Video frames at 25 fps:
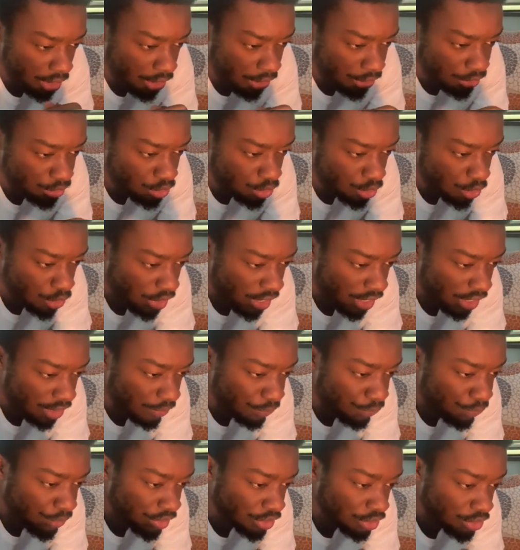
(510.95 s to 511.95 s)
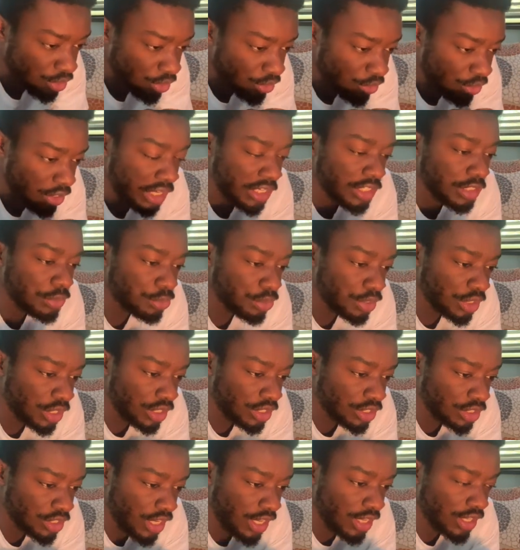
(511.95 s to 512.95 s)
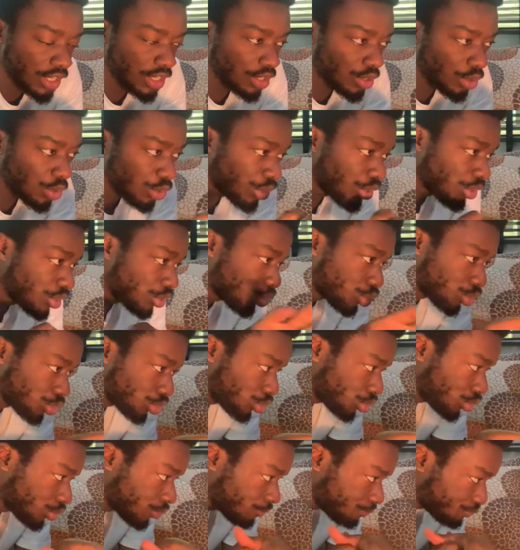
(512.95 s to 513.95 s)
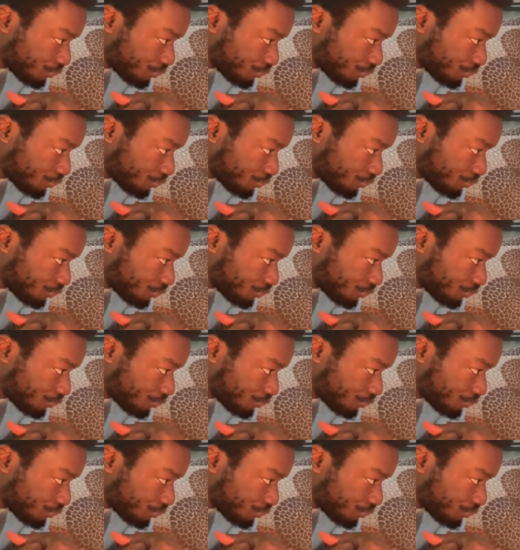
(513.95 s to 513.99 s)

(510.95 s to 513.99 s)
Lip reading: So, like, based on your experience, like going through